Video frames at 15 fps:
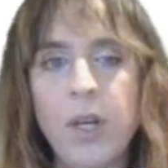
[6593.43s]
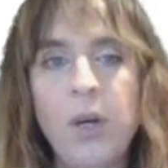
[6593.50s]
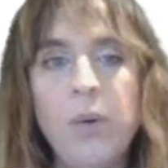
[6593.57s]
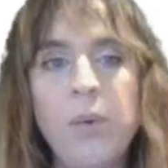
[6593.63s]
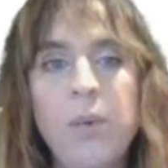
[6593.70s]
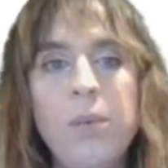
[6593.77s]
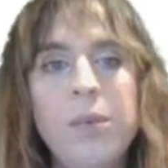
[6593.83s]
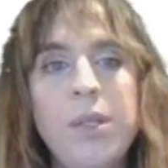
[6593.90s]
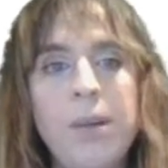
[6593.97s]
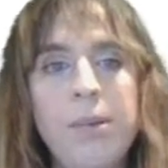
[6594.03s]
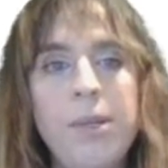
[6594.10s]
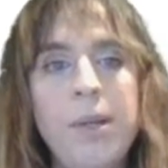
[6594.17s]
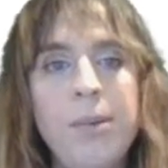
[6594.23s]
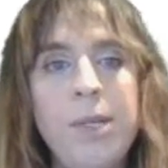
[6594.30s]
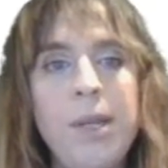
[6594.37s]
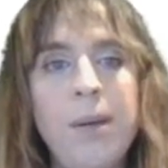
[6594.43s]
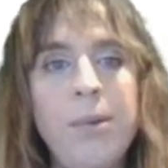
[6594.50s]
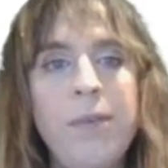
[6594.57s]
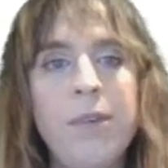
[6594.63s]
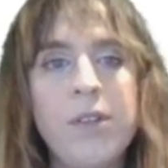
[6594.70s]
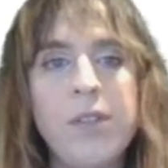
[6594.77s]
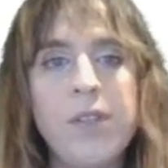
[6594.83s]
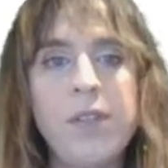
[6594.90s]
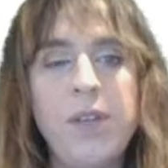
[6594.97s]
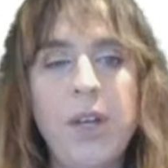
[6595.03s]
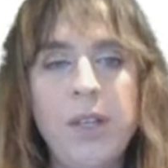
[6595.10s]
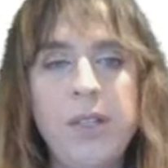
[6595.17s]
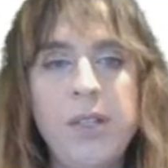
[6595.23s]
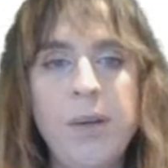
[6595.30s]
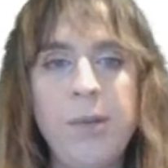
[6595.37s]
oh, www versus
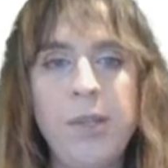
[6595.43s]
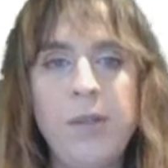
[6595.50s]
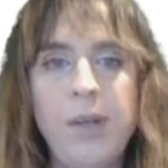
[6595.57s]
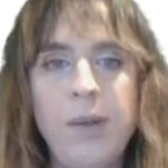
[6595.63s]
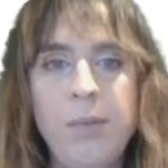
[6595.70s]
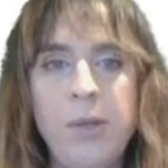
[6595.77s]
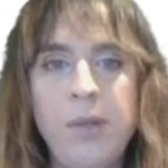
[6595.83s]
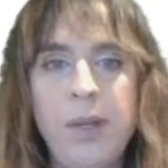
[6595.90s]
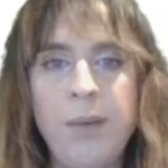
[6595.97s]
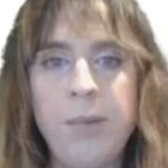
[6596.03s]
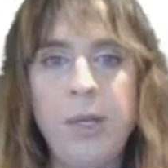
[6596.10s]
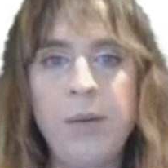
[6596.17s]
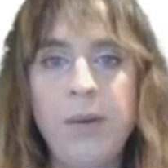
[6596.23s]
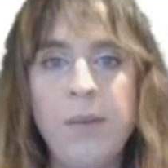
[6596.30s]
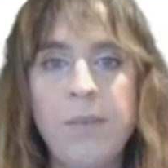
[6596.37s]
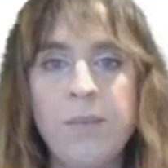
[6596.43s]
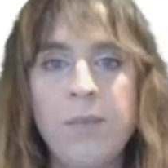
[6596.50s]
non-www.